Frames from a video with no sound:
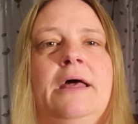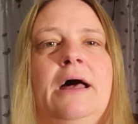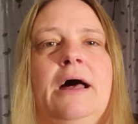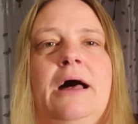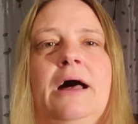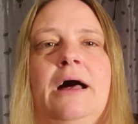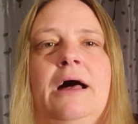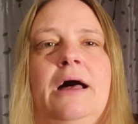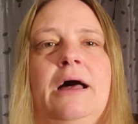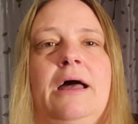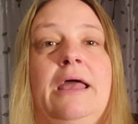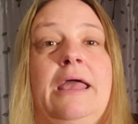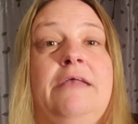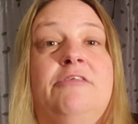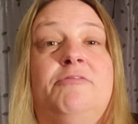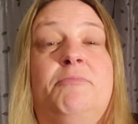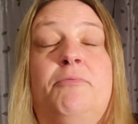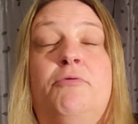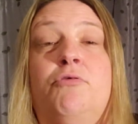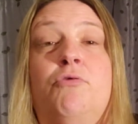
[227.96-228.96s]

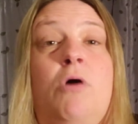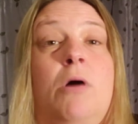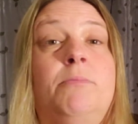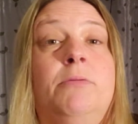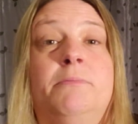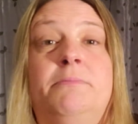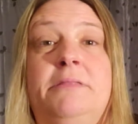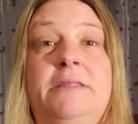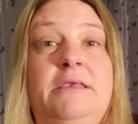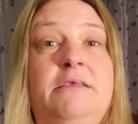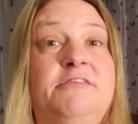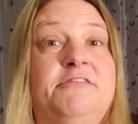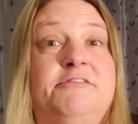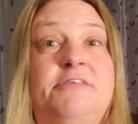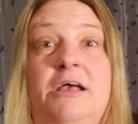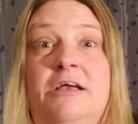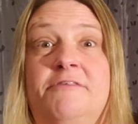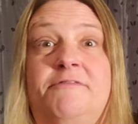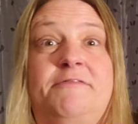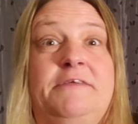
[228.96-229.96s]
It's probably
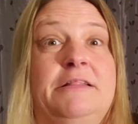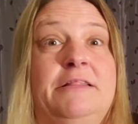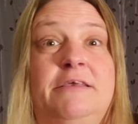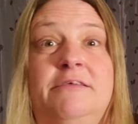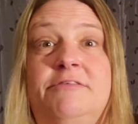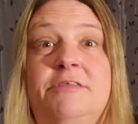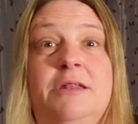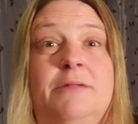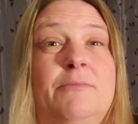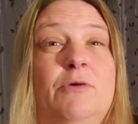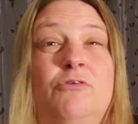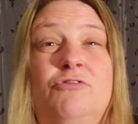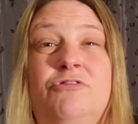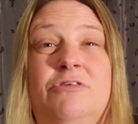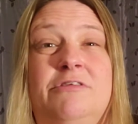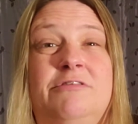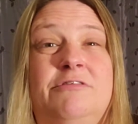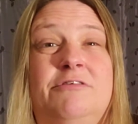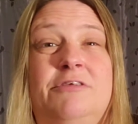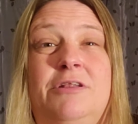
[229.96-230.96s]
stuck feelings and
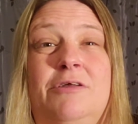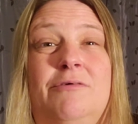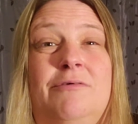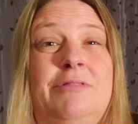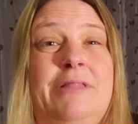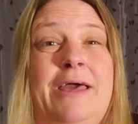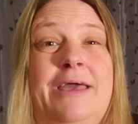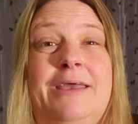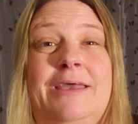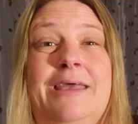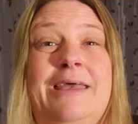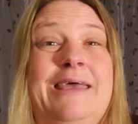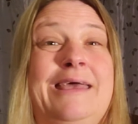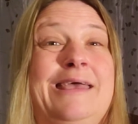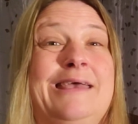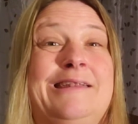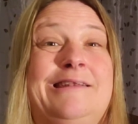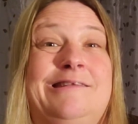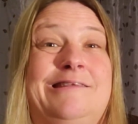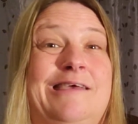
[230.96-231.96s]
emotions, like
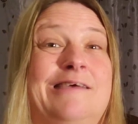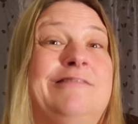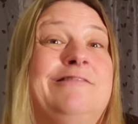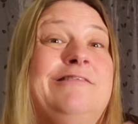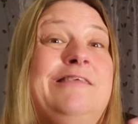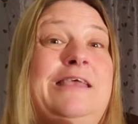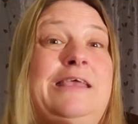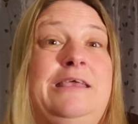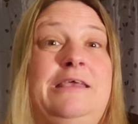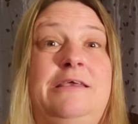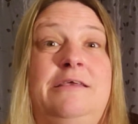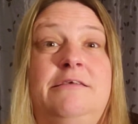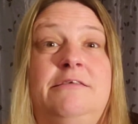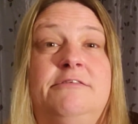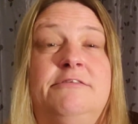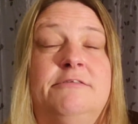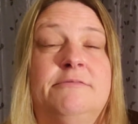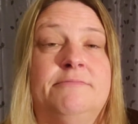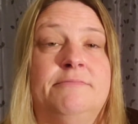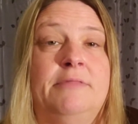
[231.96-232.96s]

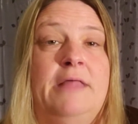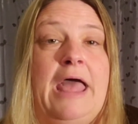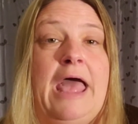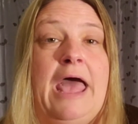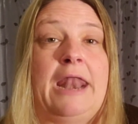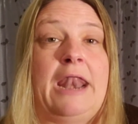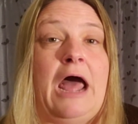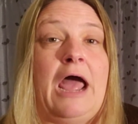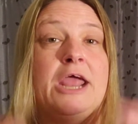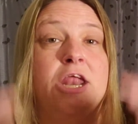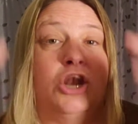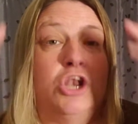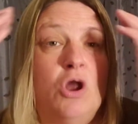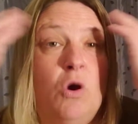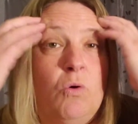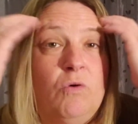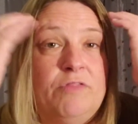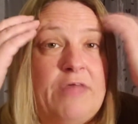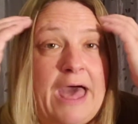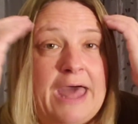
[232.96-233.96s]
dis-ease. And I
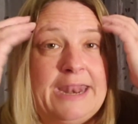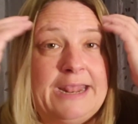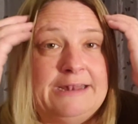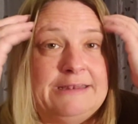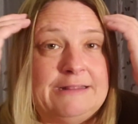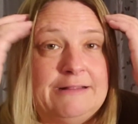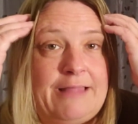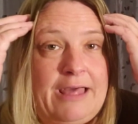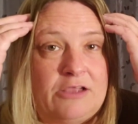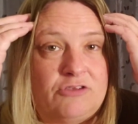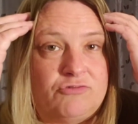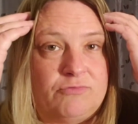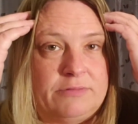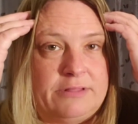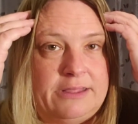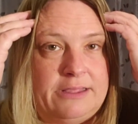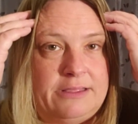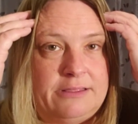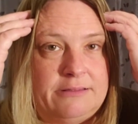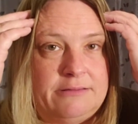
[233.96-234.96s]
know that
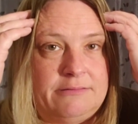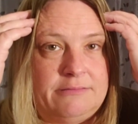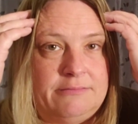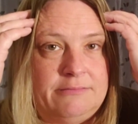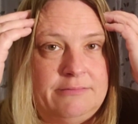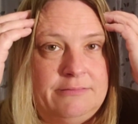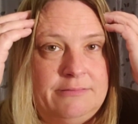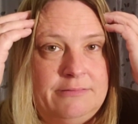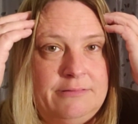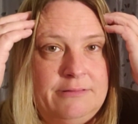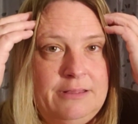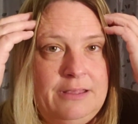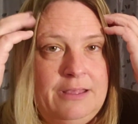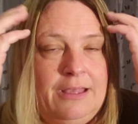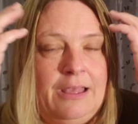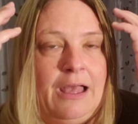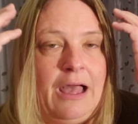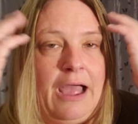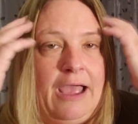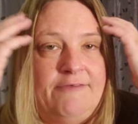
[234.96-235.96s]
intellectually.
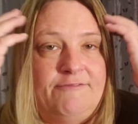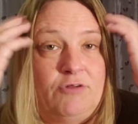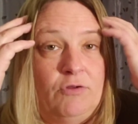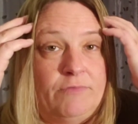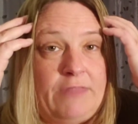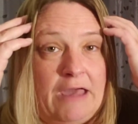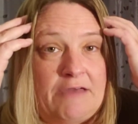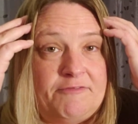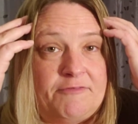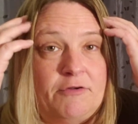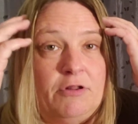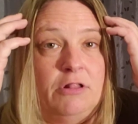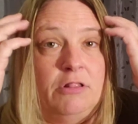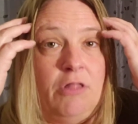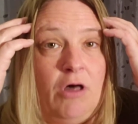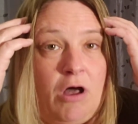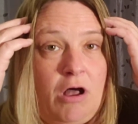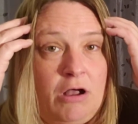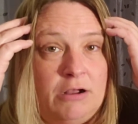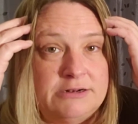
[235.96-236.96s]
I've known that for a
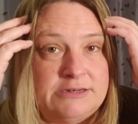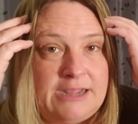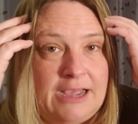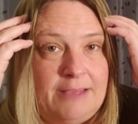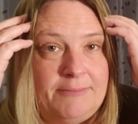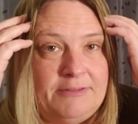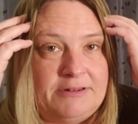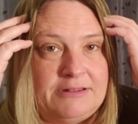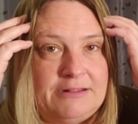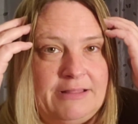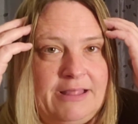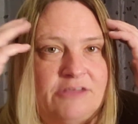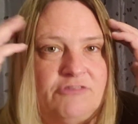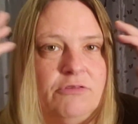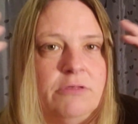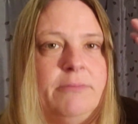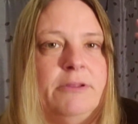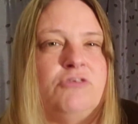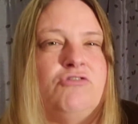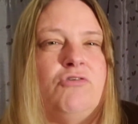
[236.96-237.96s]
long time
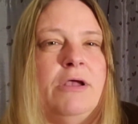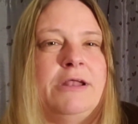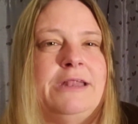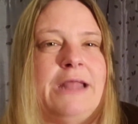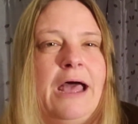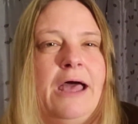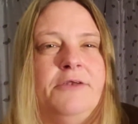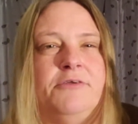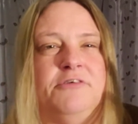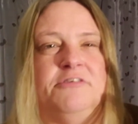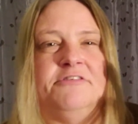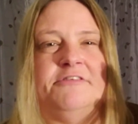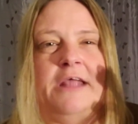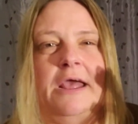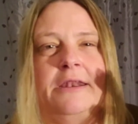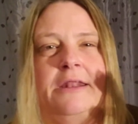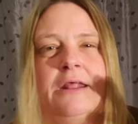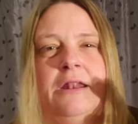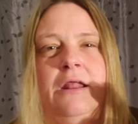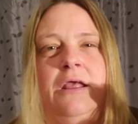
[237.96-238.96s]
intellectually, but trying to
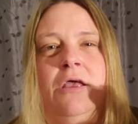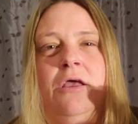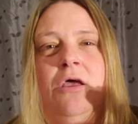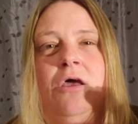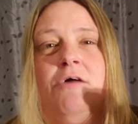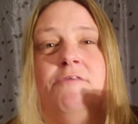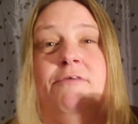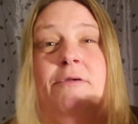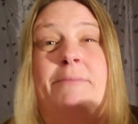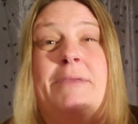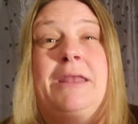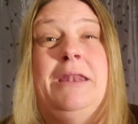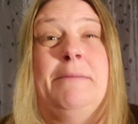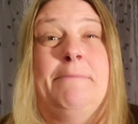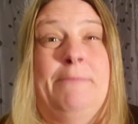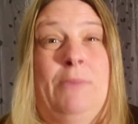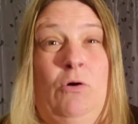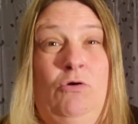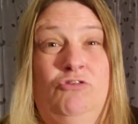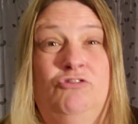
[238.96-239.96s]
understand it from an
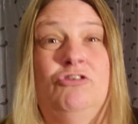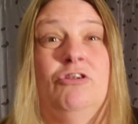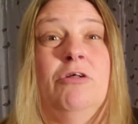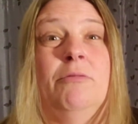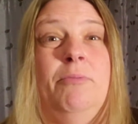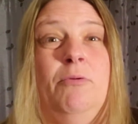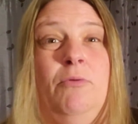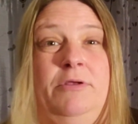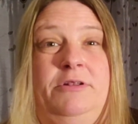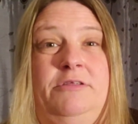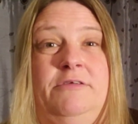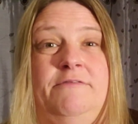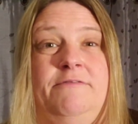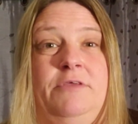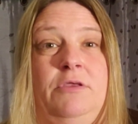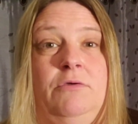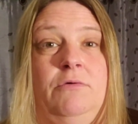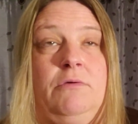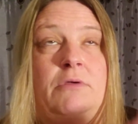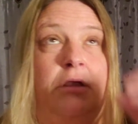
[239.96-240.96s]
emotional point of
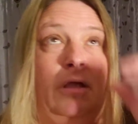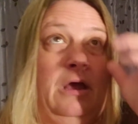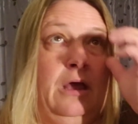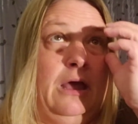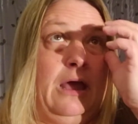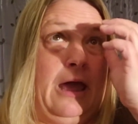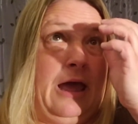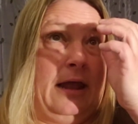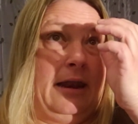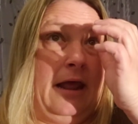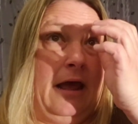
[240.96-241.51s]
view, and